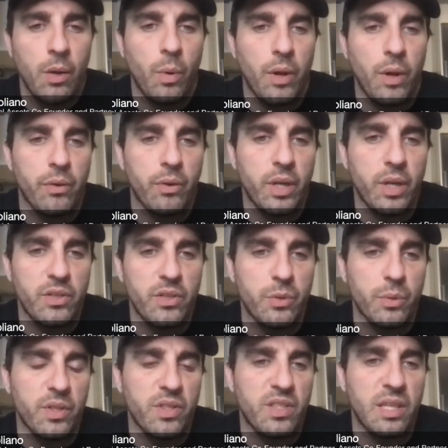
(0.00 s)
whether it is
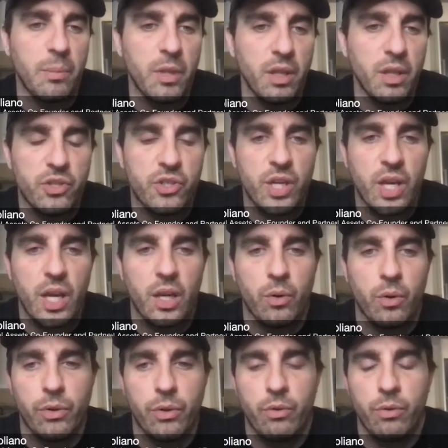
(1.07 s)
through a stimulus check
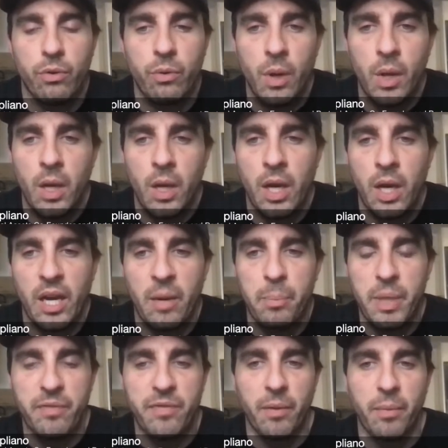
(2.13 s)
or through uh, kind
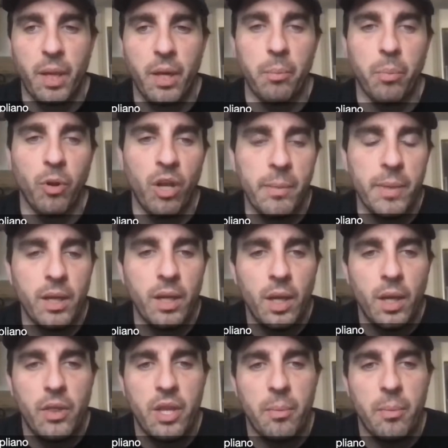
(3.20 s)
of beefed up unemployment.